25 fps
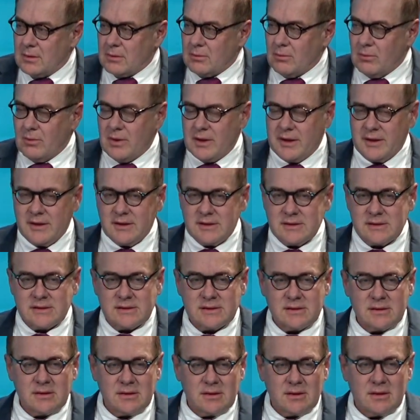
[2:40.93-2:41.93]
One
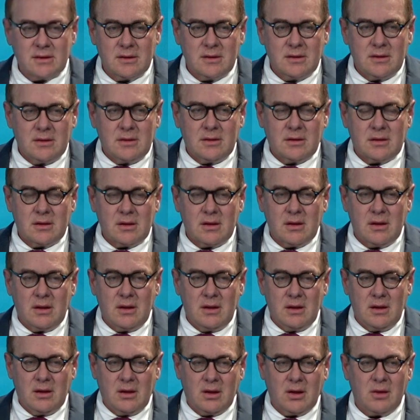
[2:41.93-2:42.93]
is
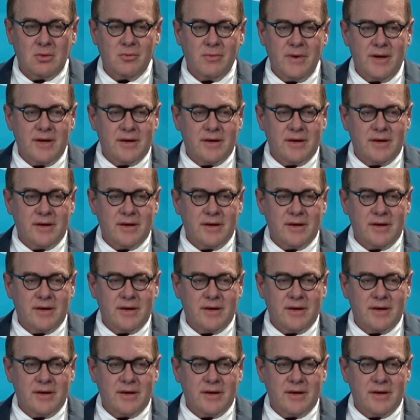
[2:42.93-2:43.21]
our way